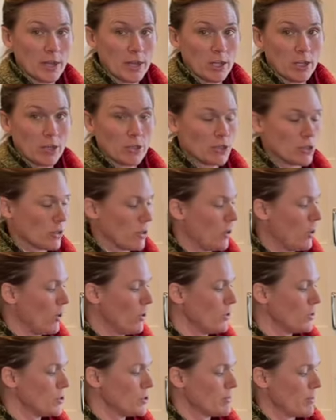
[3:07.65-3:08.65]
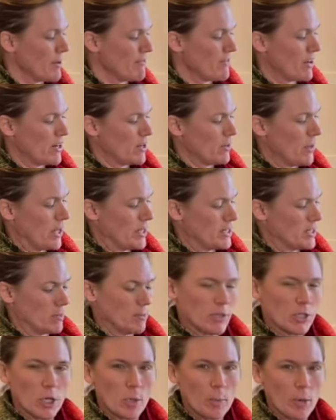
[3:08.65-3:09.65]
larger holes, you might find you get some little